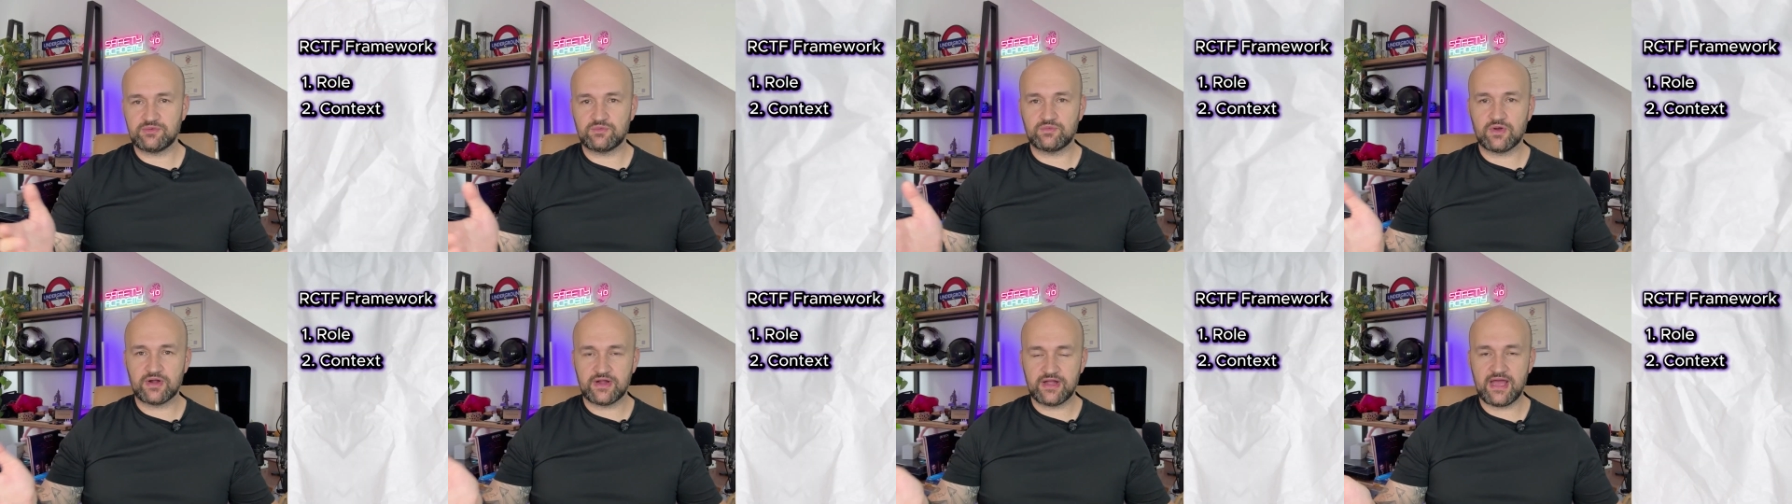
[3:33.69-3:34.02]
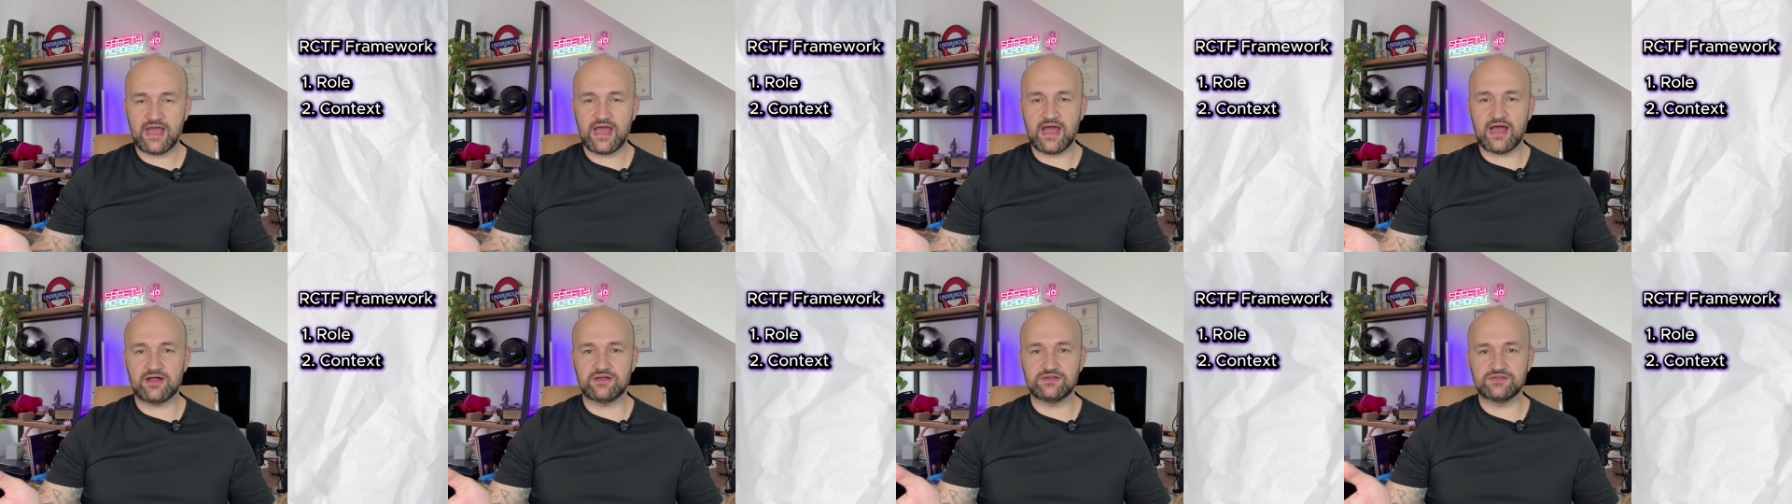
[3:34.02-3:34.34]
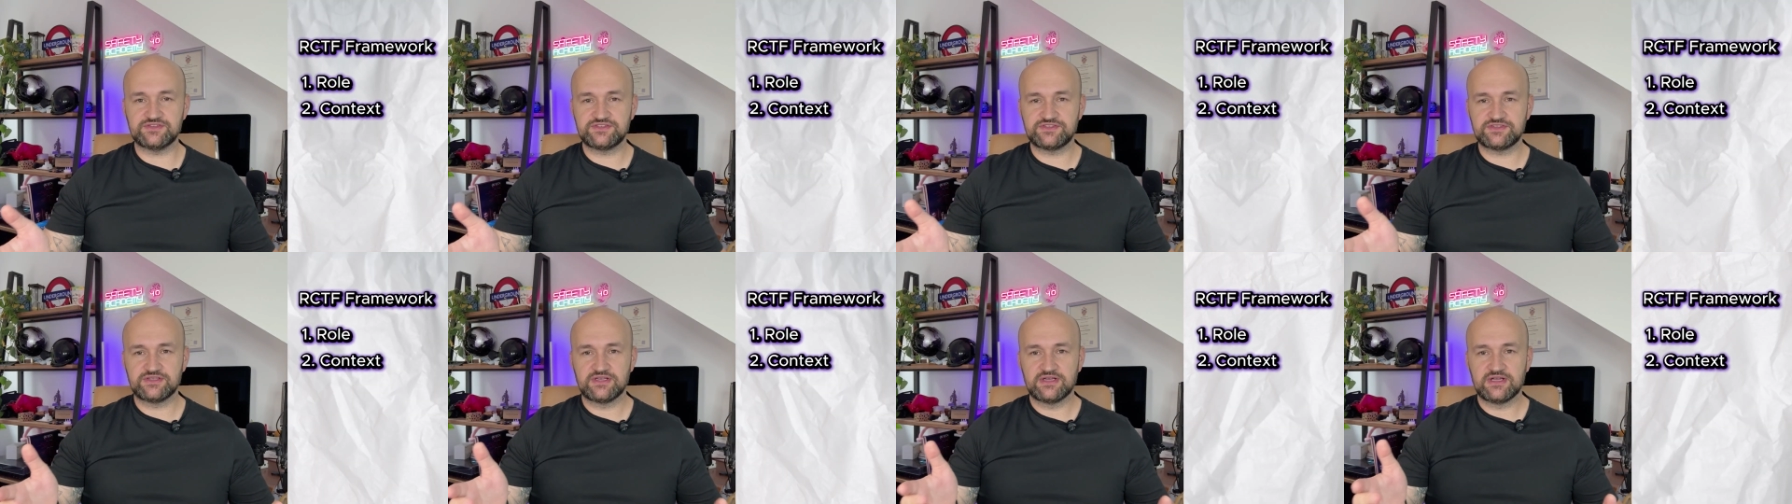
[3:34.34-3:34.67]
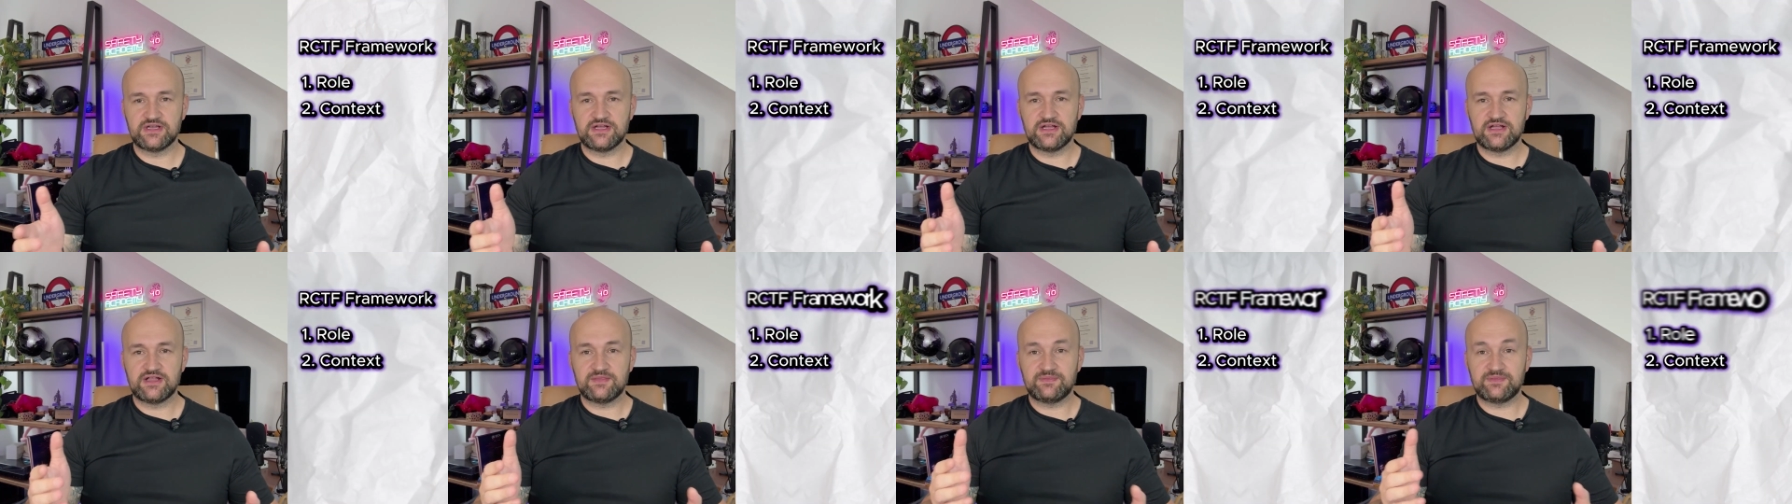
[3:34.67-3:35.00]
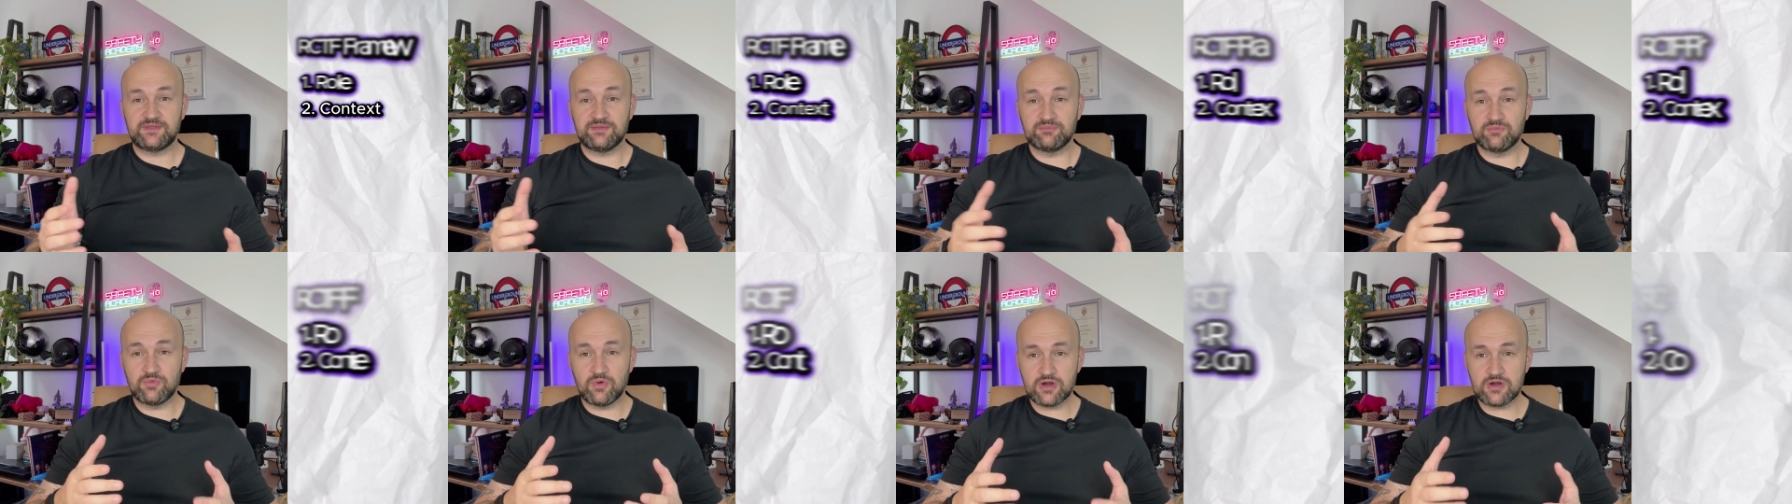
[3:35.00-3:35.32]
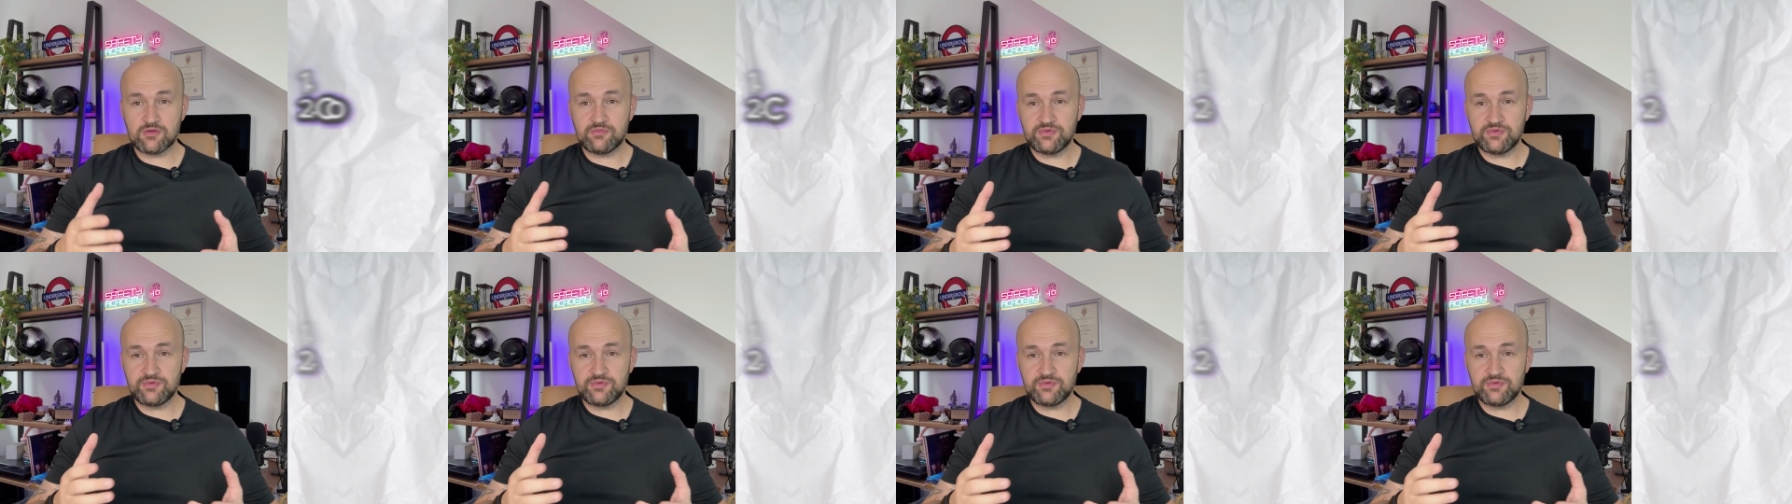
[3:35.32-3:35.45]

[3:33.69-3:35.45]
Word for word: warehouse. The more